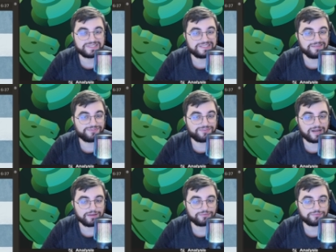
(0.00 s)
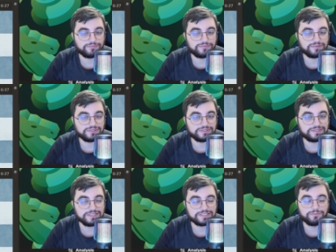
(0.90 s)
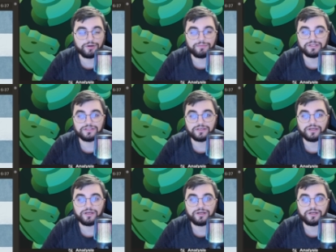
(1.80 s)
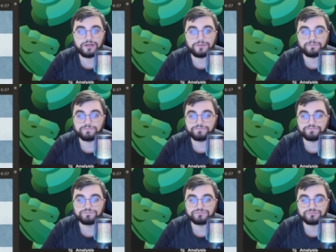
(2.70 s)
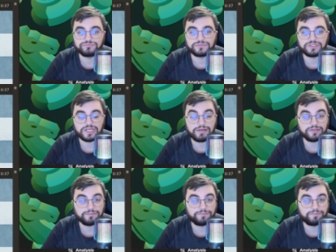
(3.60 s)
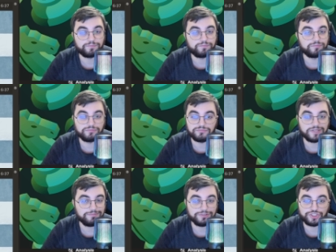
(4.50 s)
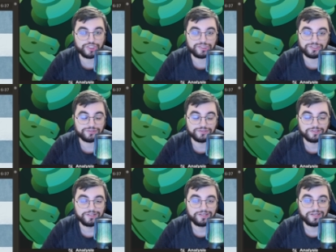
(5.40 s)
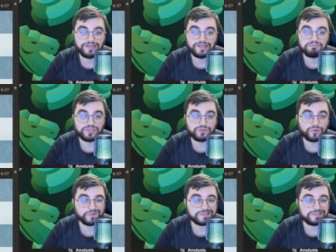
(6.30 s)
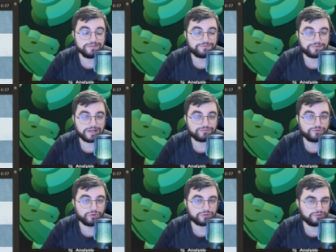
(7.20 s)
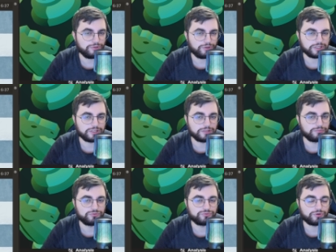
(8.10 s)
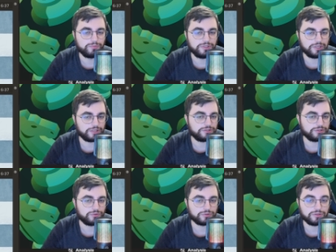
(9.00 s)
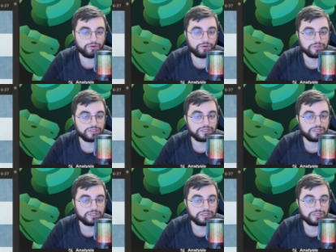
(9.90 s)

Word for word: c5. This moment um, coming maybe cheated. Because c5 not logical move for me. I think, oh, oh.